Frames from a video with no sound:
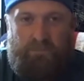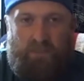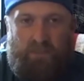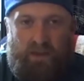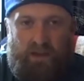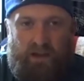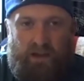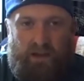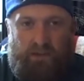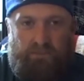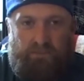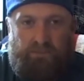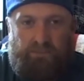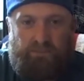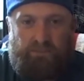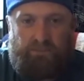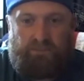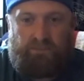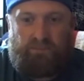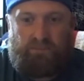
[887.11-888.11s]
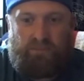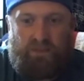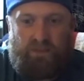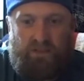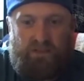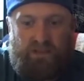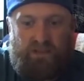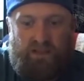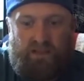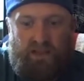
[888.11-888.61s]

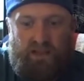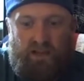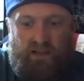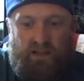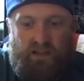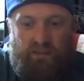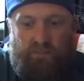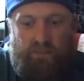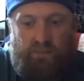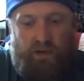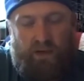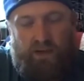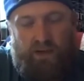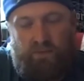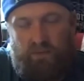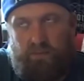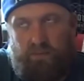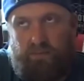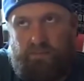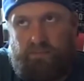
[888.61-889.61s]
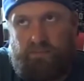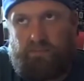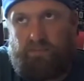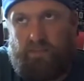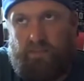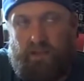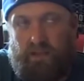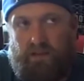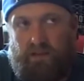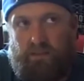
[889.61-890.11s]
Because that probably would
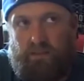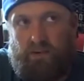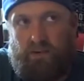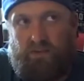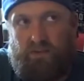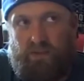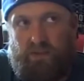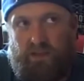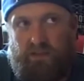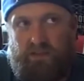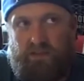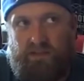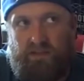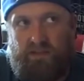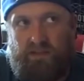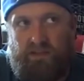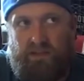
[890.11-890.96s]
make the most sense to.